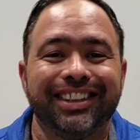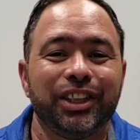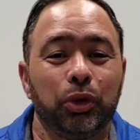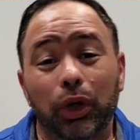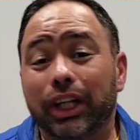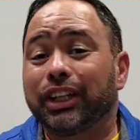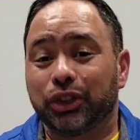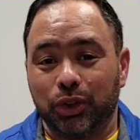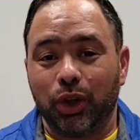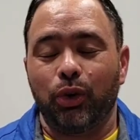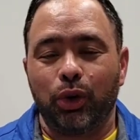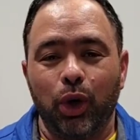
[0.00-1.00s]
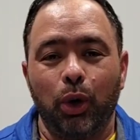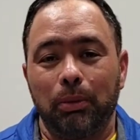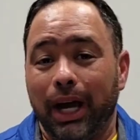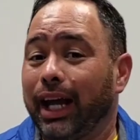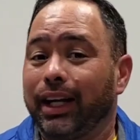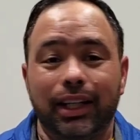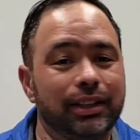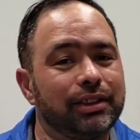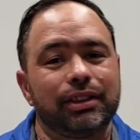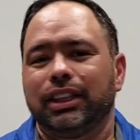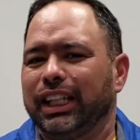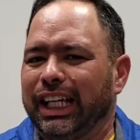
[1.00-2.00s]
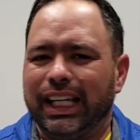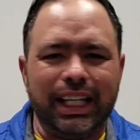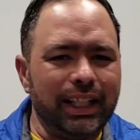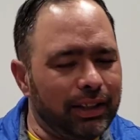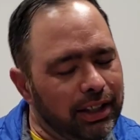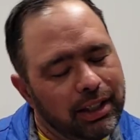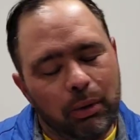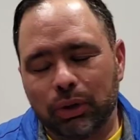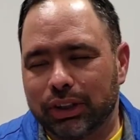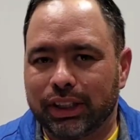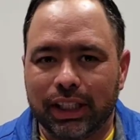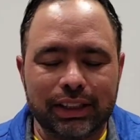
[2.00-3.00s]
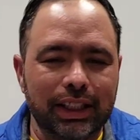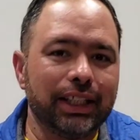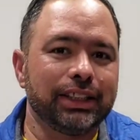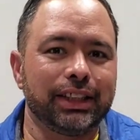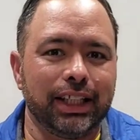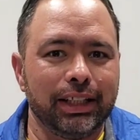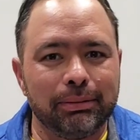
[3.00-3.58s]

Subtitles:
You want to get your own home. And I wouldn't say it's easy,